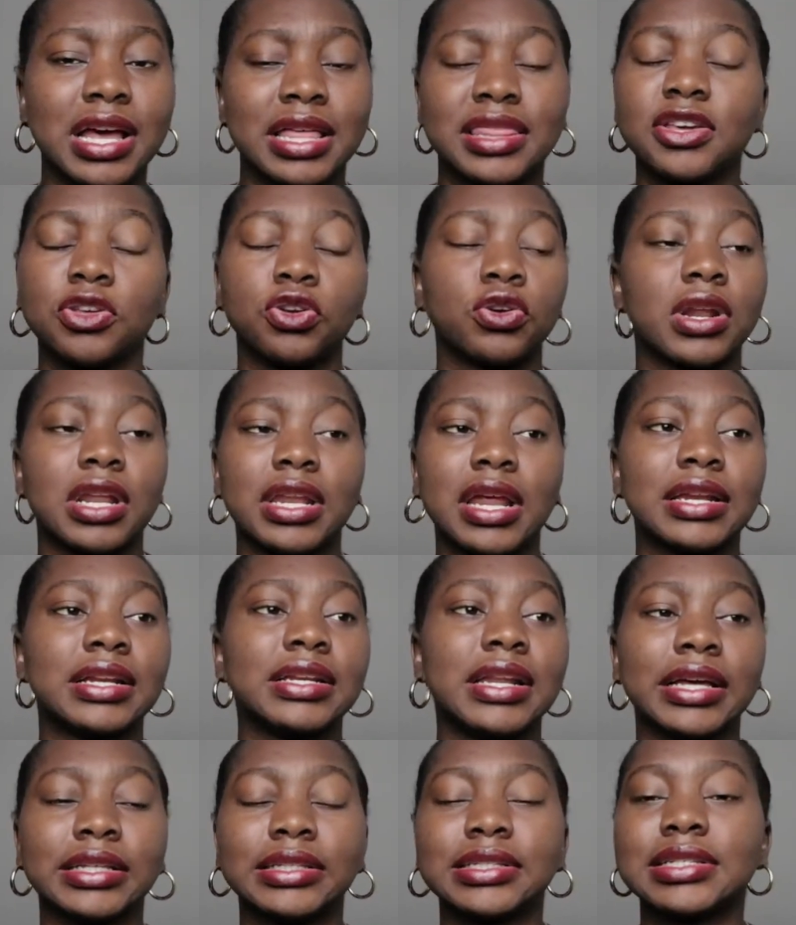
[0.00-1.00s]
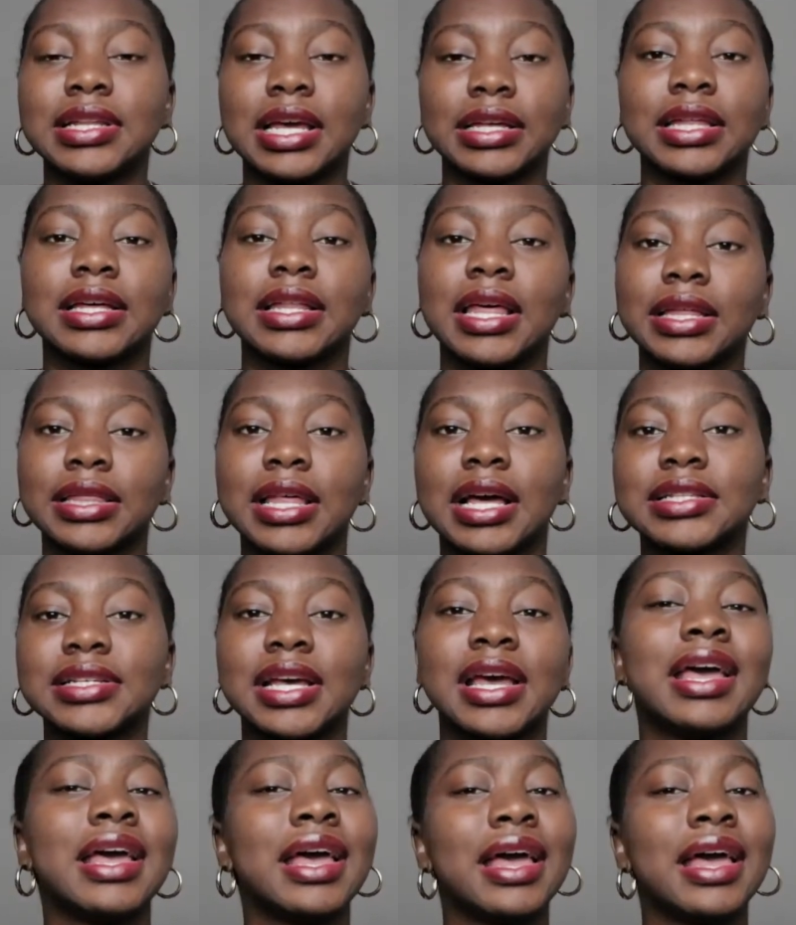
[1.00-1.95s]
I think you could have done it like this, like that, like that.